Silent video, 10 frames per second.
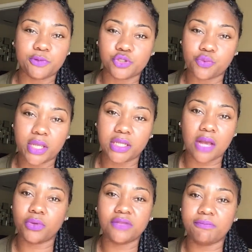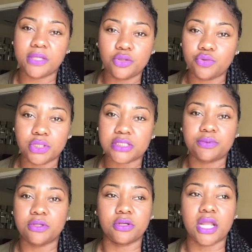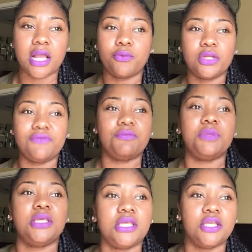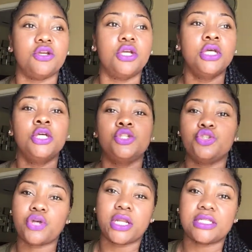awakening, I wouldn't even be doing this, period. Like, I wouldn't even be here to try to